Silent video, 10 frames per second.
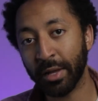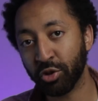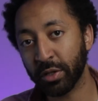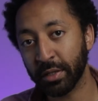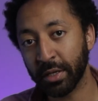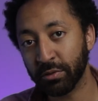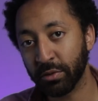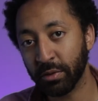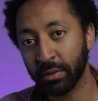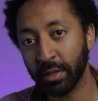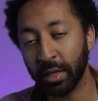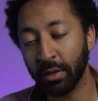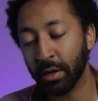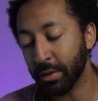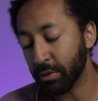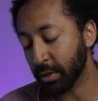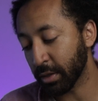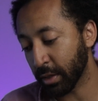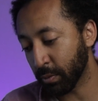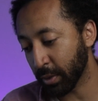Magic Lantern. And honestly,
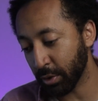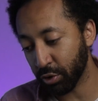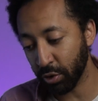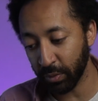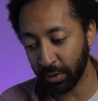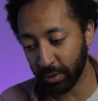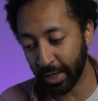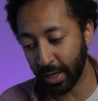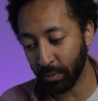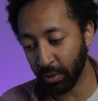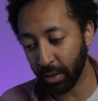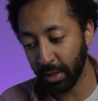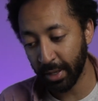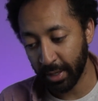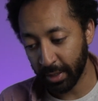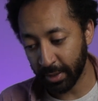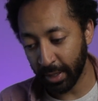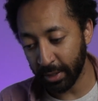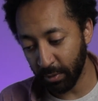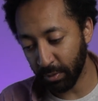like when I shoot with this camera,
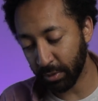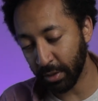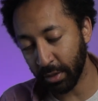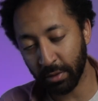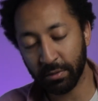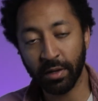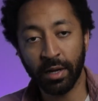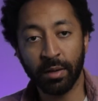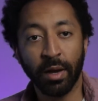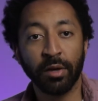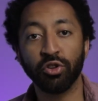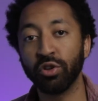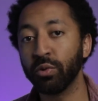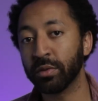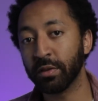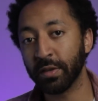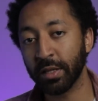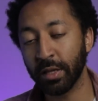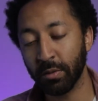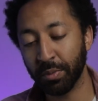90% of the time I shoot with the
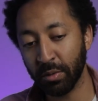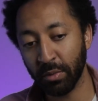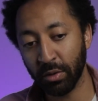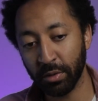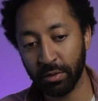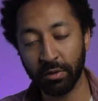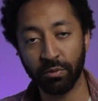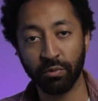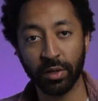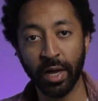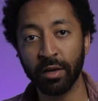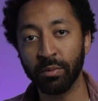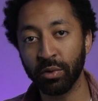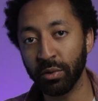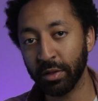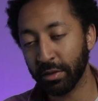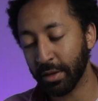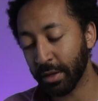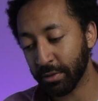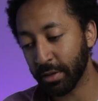1080p mode. It's just reliable, it's
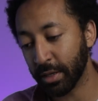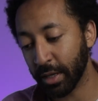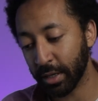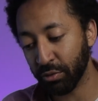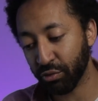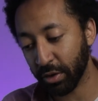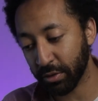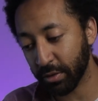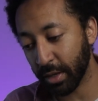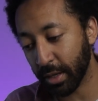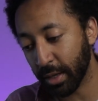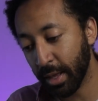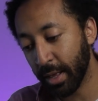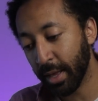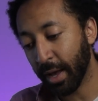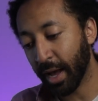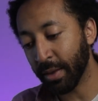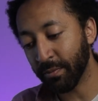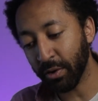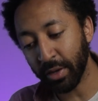tested, I can trust it.
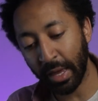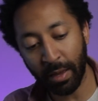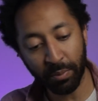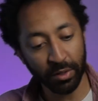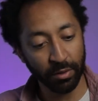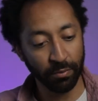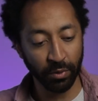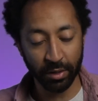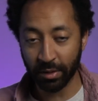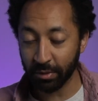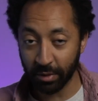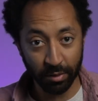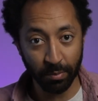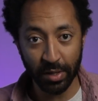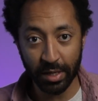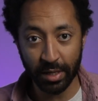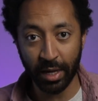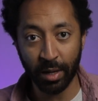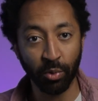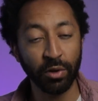I'm very happy to run this as a B
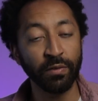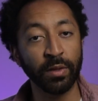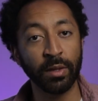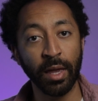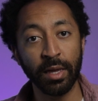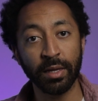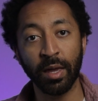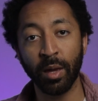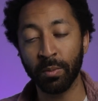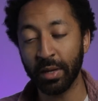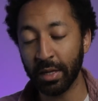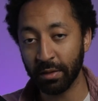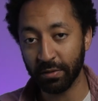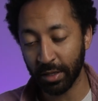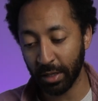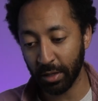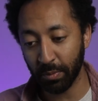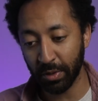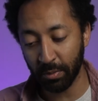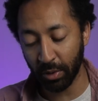cam or even an A cam in the
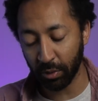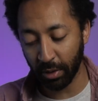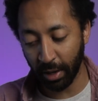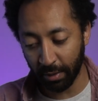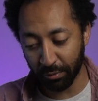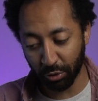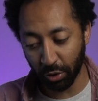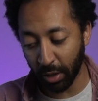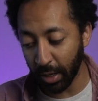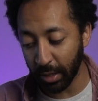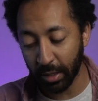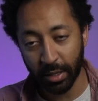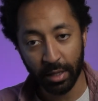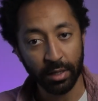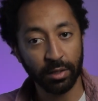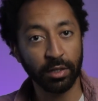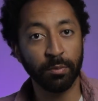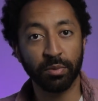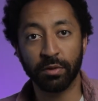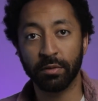1080p mode. I have shot
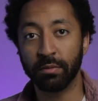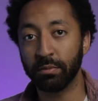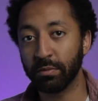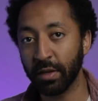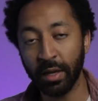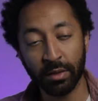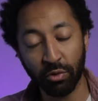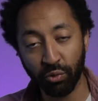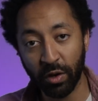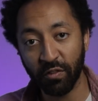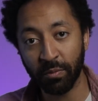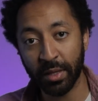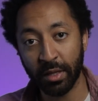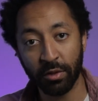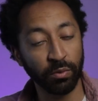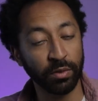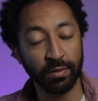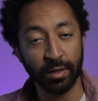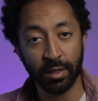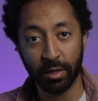clips 10 to 12 minutes with the
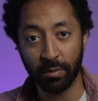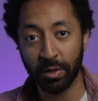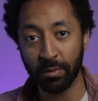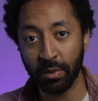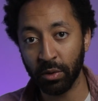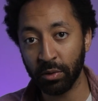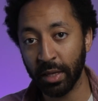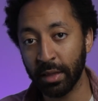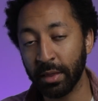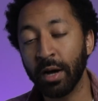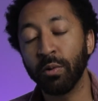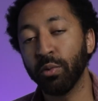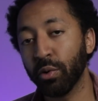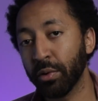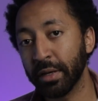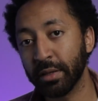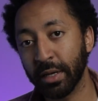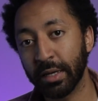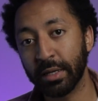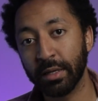1080p mode and not worried,
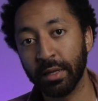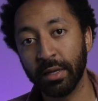like,